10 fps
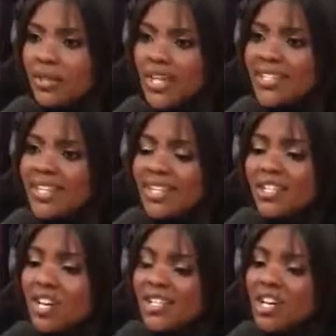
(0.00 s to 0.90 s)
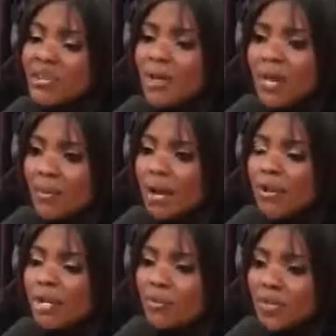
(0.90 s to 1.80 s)
He stands on stage and tells Black
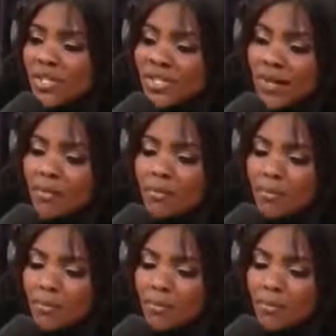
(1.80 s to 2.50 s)
America to put the same